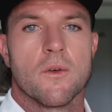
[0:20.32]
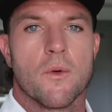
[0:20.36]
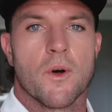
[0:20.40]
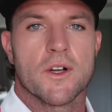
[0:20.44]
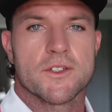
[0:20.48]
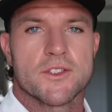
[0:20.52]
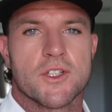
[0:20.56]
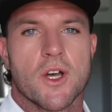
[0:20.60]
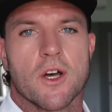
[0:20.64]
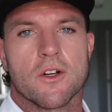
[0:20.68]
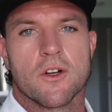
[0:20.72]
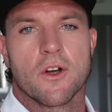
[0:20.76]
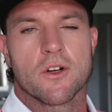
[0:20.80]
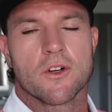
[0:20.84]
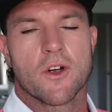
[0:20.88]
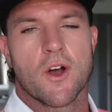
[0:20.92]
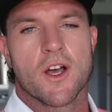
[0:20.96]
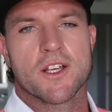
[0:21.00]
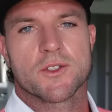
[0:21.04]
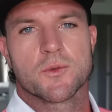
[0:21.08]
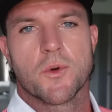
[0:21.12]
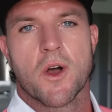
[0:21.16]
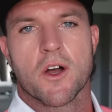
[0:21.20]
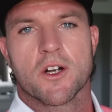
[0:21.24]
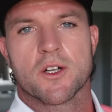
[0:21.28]
What's going on,
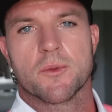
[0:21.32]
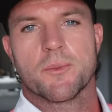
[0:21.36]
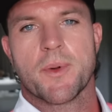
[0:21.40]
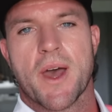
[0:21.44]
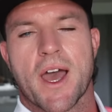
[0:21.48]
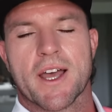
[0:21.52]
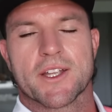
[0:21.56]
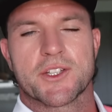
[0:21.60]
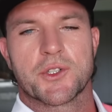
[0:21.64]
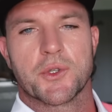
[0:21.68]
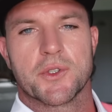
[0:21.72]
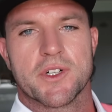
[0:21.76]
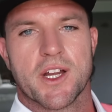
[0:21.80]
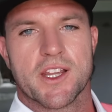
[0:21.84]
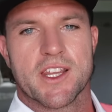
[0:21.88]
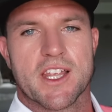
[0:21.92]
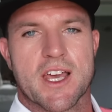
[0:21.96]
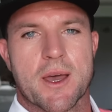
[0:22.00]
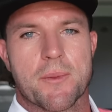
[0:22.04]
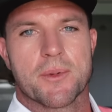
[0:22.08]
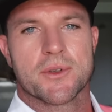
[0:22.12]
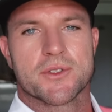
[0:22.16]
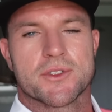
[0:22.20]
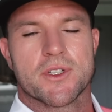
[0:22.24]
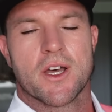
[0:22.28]
guys? Welcome back to another
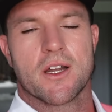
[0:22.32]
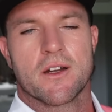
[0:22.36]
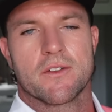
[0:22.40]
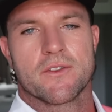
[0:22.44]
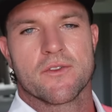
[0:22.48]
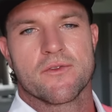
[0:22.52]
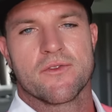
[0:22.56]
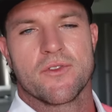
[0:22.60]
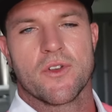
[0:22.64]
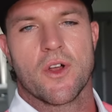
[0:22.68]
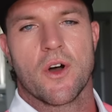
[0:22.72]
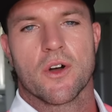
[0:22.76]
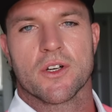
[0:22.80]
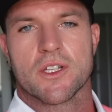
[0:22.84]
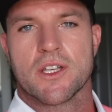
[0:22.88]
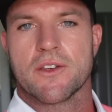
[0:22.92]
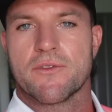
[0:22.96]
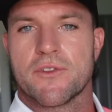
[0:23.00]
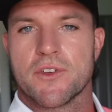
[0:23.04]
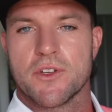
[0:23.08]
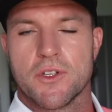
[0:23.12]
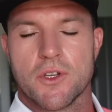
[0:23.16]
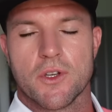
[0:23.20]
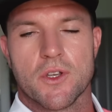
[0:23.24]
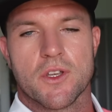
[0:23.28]
episode of the vlog.
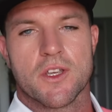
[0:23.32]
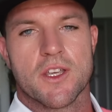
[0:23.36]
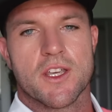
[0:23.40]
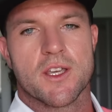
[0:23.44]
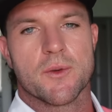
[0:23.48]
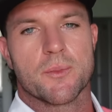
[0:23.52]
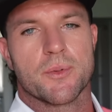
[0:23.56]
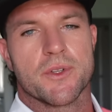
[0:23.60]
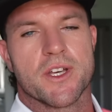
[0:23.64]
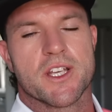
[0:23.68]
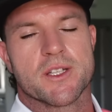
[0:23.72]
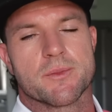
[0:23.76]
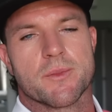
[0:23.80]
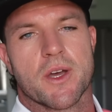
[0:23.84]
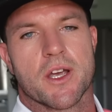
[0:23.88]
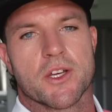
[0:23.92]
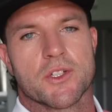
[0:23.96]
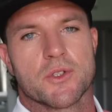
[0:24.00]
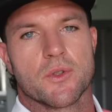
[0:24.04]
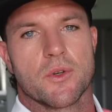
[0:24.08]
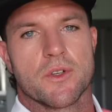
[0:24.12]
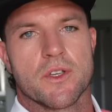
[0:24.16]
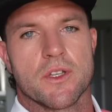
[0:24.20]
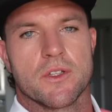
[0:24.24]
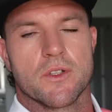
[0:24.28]
If you're new here, please make
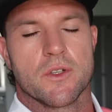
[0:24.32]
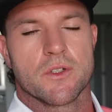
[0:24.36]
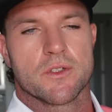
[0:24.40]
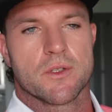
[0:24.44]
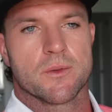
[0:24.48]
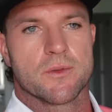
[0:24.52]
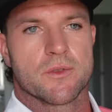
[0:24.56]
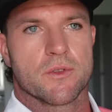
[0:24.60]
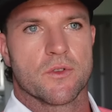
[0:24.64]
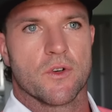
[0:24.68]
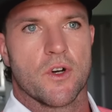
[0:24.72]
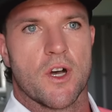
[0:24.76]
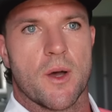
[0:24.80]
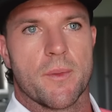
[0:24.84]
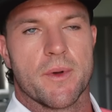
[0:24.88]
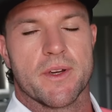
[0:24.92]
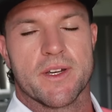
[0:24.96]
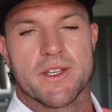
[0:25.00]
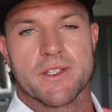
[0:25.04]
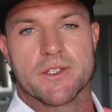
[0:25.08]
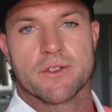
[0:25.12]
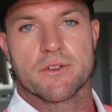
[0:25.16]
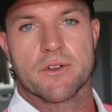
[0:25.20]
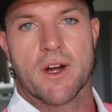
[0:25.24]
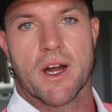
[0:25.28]
sure you do subscribe. It
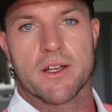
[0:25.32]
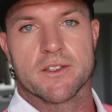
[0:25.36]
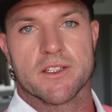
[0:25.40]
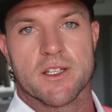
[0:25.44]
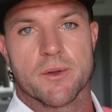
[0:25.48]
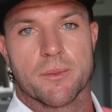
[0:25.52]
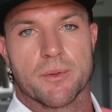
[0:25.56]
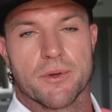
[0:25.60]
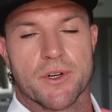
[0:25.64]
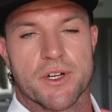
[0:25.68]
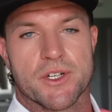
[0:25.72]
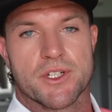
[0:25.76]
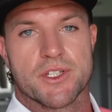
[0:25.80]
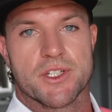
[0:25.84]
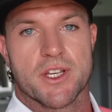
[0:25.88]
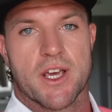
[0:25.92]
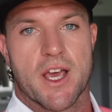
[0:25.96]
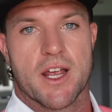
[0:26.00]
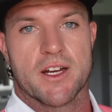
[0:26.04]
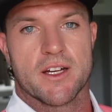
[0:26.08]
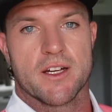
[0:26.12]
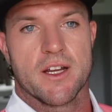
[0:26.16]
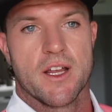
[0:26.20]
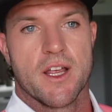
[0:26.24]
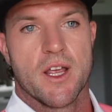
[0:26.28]
is greatly
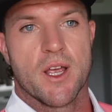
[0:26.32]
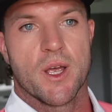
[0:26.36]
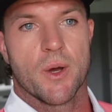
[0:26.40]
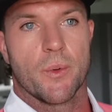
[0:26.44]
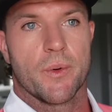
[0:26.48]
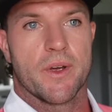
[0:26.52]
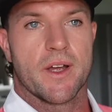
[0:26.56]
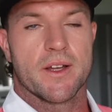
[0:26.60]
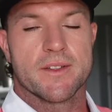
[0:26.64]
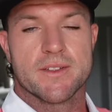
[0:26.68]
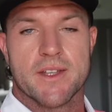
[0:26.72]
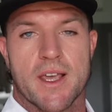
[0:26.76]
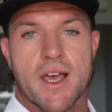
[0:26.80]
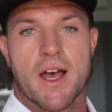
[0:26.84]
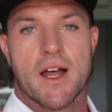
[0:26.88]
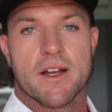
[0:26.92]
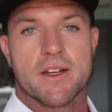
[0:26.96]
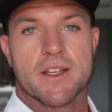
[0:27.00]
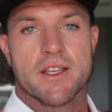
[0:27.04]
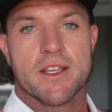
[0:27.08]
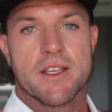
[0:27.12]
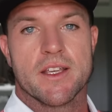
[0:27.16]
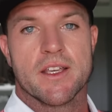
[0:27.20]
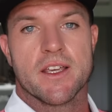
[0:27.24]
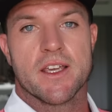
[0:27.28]
appreciated. We are
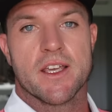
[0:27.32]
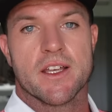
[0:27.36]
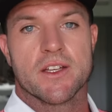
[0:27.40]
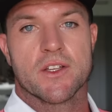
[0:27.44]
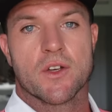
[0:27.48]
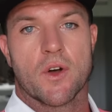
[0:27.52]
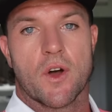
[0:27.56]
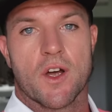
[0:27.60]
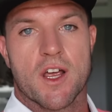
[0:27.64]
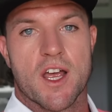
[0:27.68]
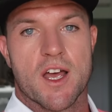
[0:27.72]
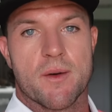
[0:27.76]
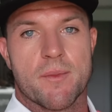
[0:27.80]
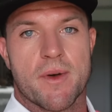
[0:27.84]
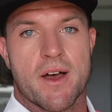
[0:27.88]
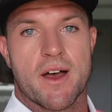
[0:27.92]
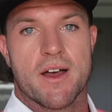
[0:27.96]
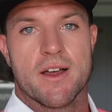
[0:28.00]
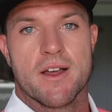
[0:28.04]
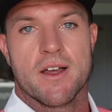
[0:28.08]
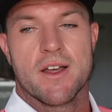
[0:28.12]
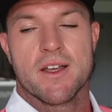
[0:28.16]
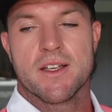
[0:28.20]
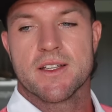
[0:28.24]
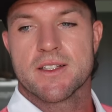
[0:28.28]
down here in
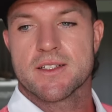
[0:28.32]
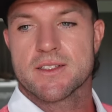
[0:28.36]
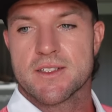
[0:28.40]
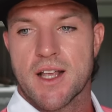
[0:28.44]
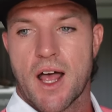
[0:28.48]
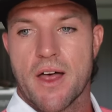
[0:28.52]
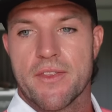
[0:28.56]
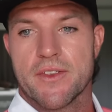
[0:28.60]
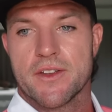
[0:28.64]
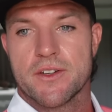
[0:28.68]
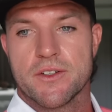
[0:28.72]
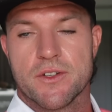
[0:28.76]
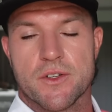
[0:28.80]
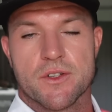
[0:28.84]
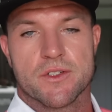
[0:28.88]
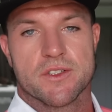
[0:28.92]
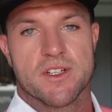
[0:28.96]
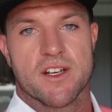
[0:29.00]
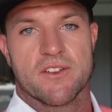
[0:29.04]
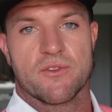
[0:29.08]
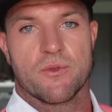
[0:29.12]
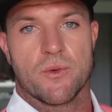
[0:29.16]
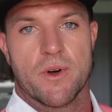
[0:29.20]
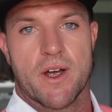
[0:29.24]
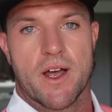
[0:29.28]
Kiama, southern New
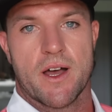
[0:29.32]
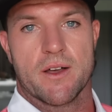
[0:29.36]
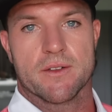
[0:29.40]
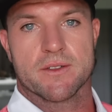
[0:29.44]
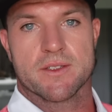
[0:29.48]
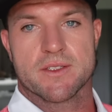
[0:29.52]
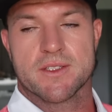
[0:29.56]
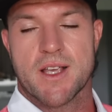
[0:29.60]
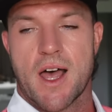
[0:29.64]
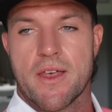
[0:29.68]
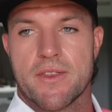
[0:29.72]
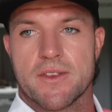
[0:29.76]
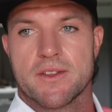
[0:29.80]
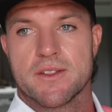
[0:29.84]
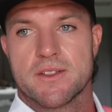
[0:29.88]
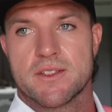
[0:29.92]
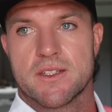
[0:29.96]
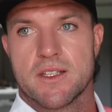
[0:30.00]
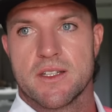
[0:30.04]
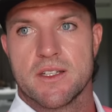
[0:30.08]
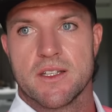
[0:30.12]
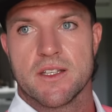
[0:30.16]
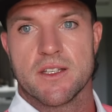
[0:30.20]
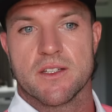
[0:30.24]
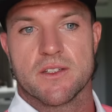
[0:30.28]
South Wales, southern
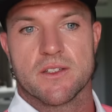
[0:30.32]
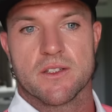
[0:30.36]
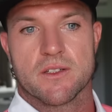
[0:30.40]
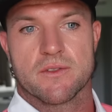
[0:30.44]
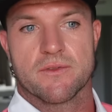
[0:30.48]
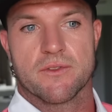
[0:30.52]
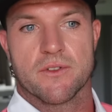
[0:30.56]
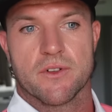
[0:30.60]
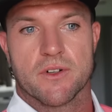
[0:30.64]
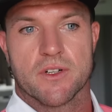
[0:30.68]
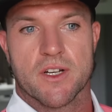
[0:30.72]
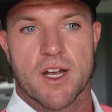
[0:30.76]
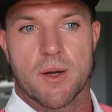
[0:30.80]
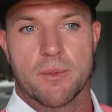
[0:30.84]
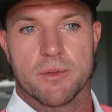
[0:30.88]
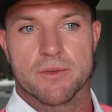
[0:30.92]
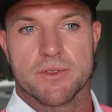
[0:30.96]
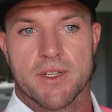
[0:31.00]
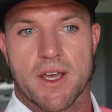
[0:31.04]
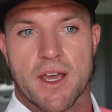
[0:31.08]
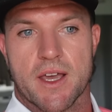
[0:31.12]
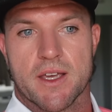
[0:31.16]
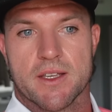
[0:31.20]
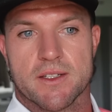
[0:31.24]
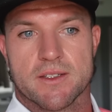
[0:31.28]
Sydney, just for a couple of
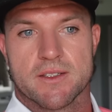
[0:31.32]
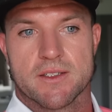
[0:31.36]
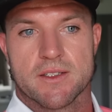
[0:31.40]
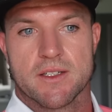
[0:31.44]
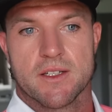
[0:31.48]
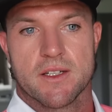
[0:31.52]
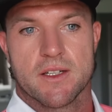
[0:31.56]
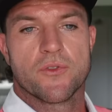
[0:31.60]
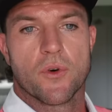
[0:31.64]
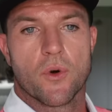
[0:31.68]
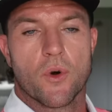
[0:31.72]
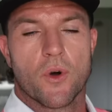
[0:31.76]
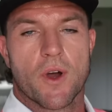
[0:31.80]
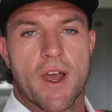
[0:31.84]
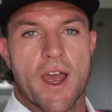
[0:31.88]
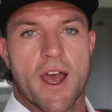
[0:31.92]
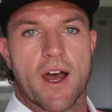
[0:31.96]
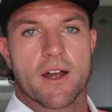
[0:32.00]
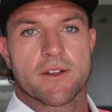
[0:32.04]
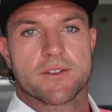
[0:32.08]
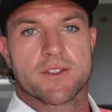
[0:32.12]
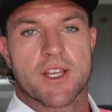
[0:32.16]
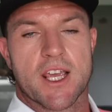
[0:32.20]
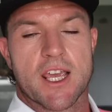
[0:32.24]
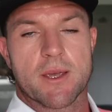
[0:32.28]
days for
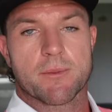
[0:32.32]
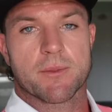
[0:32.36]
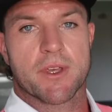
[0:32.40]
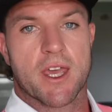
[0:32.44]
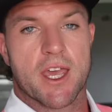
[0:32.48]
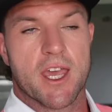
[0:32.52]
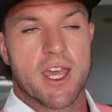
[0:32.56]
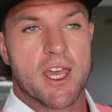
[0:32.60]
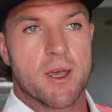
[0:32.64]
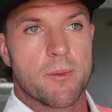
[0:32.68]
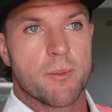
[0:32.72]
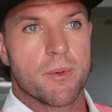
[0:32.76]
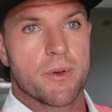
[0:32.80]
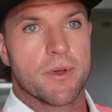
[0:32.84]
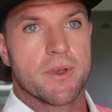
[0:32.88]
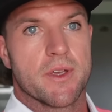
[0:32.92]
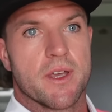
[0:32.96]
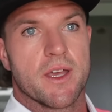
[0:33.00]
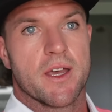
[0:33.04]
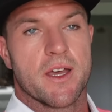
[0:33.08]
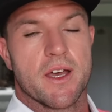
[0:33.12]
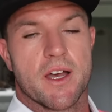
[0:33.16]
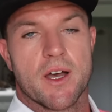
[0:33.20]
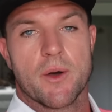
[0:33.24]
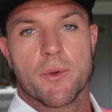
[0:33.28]
our team camp.
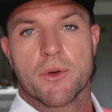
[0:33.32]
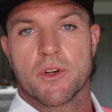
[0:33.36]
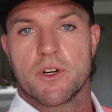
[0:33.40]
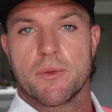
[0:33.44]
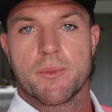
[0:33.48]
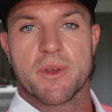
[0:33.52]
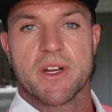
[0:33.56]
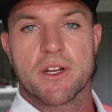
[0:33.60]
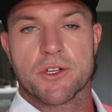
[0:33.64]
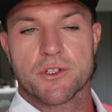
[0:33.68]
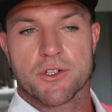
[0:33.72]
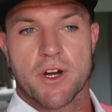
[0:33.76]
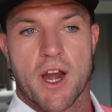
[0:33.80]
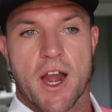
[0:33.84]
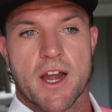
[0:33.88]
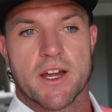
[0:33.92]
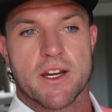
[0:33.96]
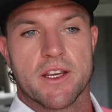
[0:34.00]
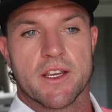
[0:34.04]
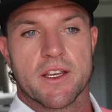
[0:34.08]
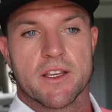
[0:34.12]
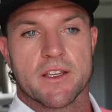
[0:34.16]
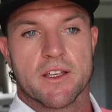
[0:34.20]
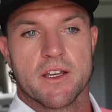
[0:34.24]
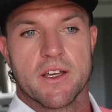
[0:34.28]
We've got a bit of
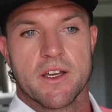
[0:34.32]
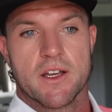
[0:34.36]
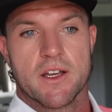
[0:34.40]
training,